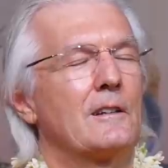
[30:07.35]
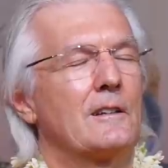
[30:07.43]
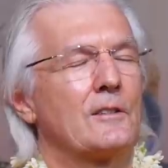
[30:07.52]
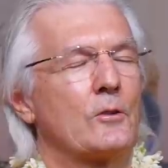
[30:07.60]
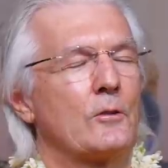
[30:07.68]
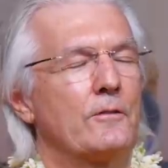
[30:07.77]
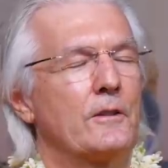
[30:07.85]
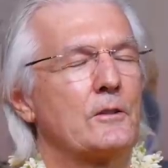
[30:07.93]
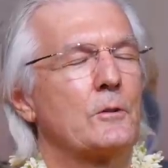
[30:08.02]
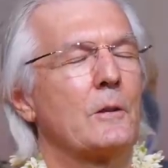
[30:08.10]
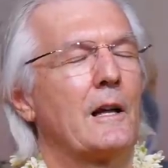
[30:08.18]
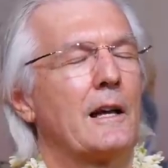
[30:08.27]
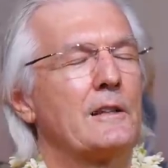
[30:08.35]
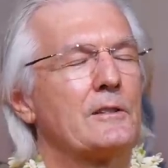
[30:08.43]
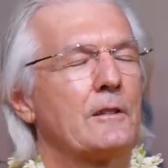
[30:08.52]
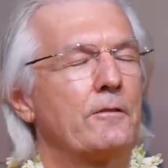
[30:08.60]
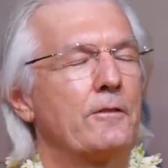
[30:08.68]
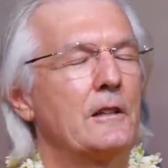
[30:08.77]
So visualize
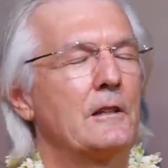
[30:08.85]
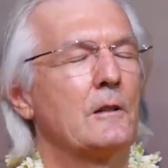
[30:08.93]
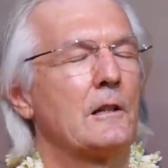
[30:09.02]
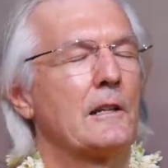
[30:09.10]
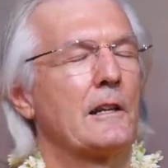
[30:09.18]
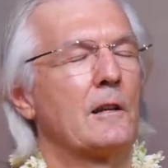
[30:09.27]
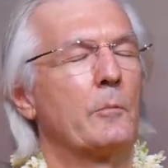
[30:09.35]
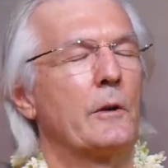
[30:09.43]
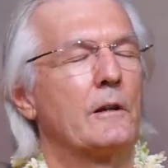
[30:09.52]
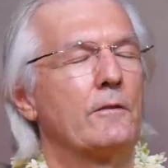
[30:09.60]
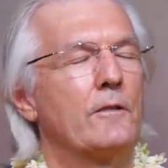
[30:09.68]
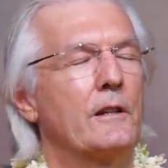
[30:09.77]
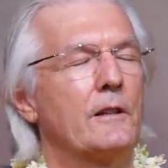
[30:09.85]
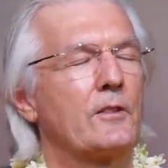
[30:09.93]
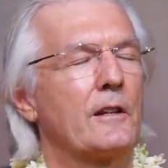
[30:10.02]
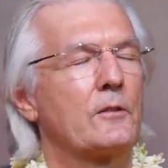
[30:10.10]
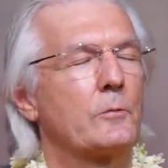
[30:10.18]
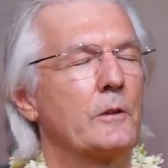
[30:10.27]
and feel a little bit of this
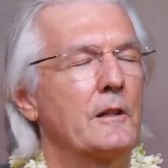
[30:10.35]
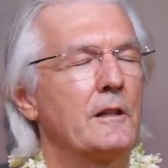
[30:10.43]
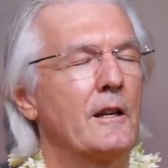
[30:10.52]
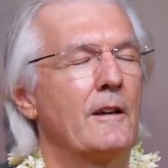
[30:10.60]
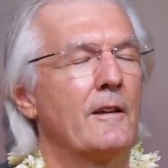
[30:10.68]
as we,